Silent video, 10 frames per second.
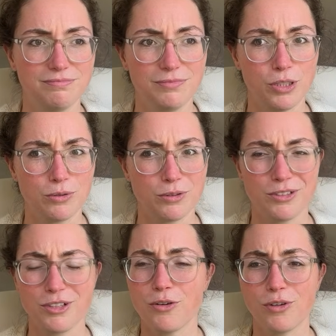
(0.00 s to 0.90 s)
logo,
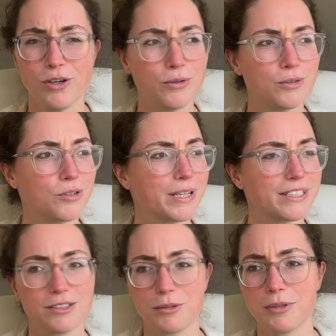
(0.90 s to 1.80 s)
not logo, I
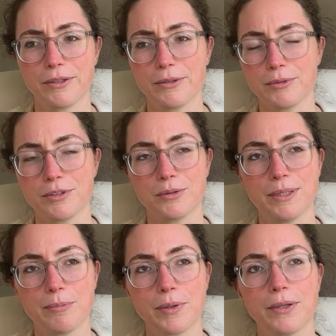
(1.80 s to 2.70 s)
don't know how you would call
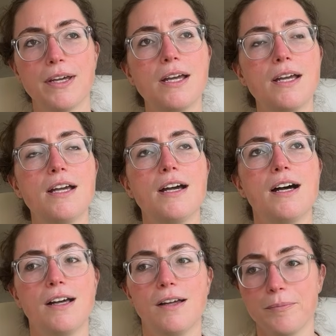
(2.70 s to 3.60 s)
it, but
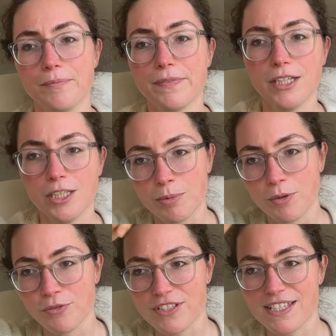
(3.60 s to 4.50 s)

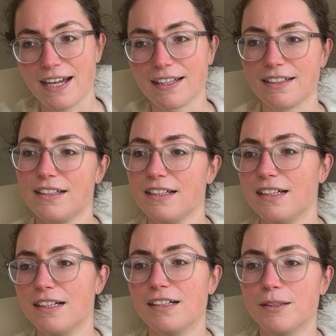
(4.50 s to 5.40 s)
above the stag.
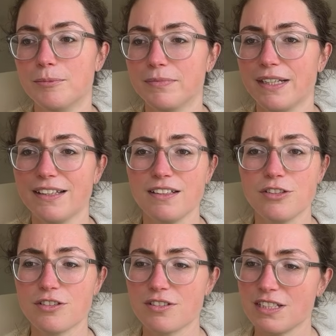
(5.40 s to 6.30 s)
And then
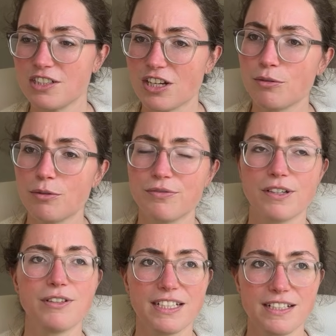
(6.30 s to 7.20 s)
just in general,
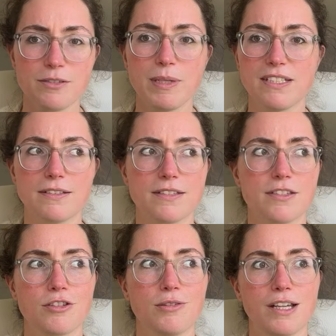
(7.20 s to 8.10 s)
very nice mittens.
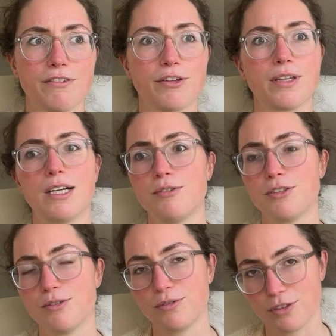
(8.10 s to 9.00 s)
So I thought I
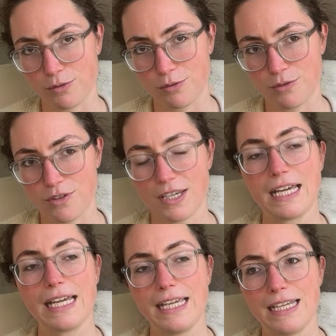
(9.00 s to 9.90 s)
would do those
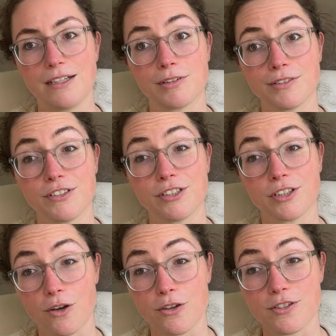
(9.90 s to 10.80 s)
in Gryffindor
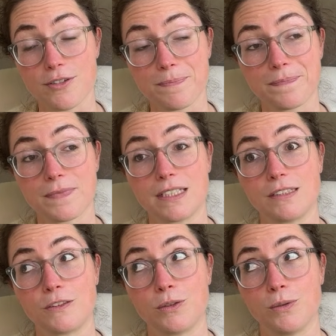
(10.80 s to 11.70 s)
colours.
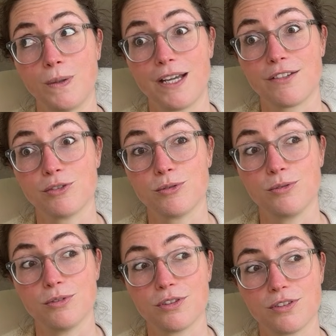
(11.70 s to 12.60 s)
So I've
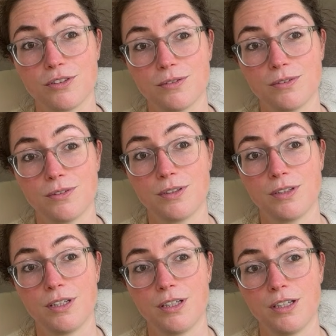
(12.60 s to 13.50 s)
ordered
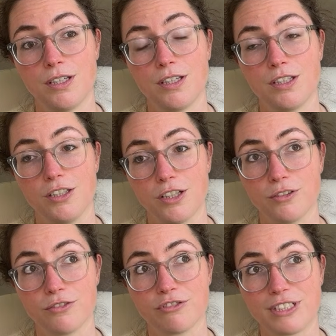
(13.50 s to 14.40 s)

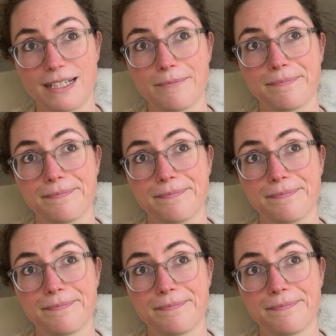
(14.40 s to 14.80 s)
yarn for that.